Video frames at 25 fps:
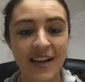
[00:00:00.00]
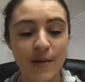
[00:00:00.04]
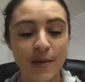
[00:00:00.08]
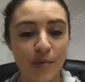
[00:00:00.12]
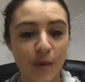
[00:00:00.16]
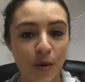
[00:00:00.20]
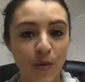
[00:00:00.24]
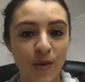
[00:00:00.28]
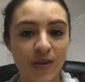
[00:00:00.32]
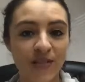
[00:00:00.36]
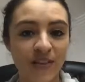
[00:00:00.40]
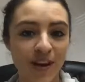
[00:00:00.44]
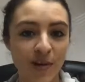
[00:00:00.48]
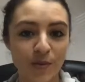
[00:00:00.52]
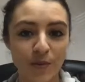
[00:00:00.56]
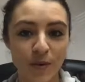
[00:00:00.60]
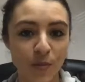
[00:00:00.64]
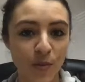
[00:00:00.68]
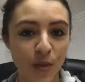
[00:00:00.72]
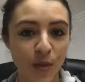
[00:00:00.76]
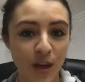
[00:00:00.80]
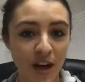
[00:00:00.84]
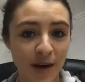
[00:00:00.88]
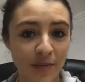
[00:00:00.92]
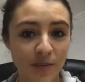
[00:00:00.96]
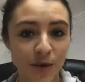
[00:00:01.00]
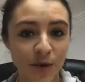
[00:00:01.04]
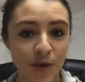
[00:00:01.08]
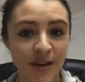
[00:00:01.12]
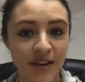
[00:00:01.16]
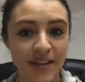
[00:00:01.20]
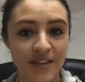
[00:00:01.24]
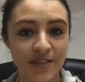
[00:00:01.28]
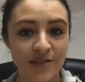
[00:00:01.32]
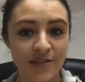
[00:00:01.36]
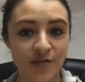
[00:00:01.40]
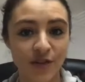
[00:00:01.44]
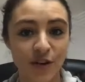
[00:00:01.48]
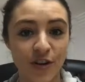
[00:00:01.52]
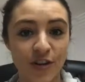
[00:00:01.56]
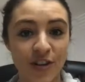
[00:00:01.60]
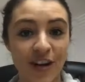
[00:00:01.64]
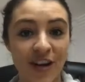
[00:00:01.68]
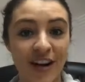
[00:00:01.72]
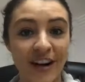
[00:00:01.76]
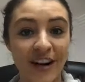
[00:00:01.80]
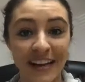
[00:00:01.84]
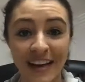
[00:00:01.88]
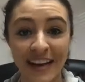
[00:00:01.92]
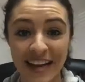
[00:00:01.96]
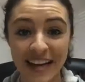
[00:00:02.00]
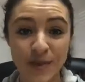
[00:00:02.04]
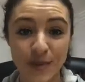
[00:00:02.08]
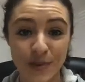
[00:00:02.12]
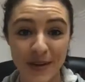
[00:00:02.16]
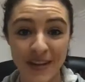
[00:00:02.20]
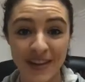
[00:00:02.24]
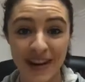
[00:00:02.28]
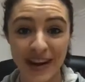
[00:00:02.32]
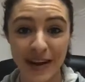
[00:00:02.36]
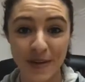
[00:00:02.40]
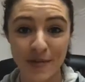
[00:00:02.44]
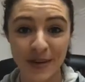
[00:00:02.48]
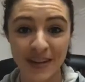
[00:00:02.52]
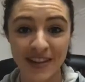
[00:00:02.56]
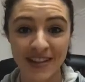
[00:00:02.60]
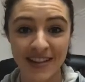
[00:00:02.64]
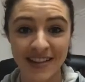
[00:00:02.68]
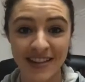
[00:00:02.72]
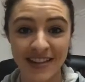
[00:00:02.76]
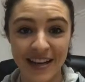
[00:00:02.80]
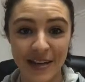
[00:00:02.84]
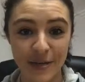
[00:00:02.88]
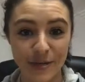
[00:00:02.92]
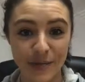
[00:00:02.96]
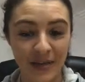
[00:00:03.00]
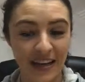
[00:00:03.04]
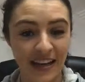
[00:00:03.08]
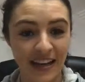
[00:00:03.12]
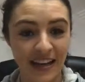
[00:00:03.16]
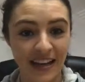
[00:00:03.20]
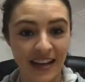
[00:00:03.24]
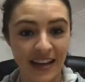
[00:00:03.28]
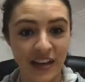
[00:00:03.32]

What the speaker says: but we've had people come to us for their engagement diamond and be like,